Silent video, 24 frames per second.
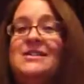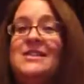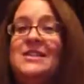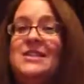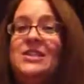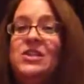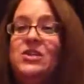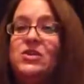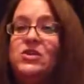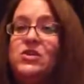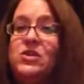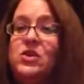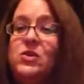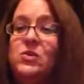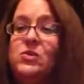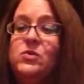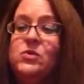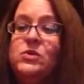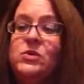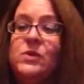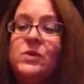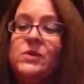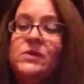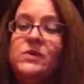10 years ago,
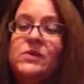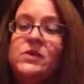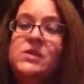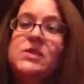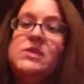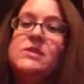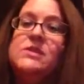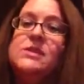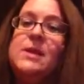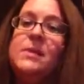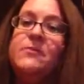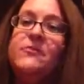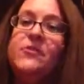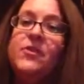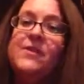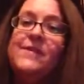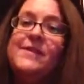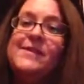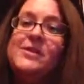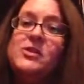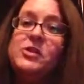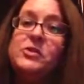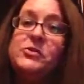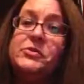so I'm
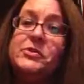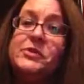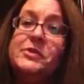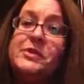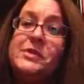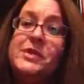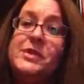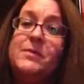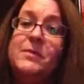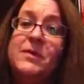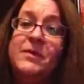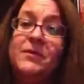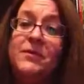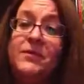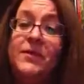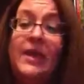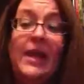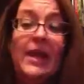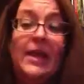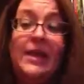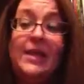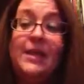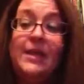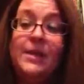fairly certain it's going to be
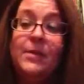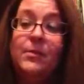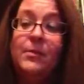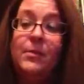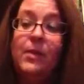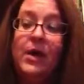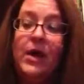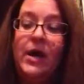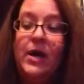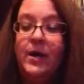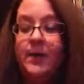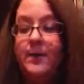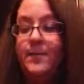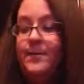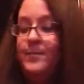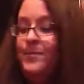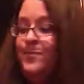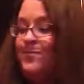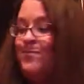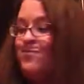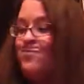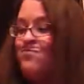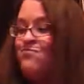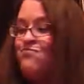dated, but
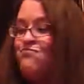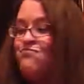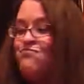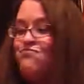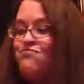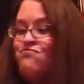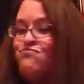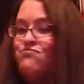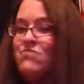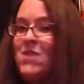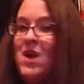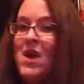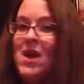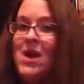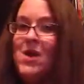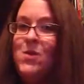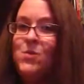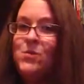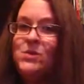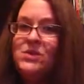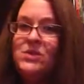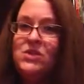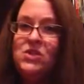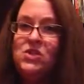it
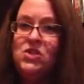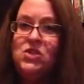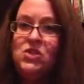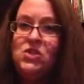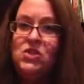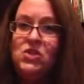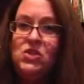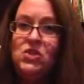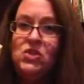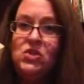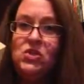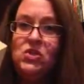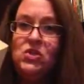was,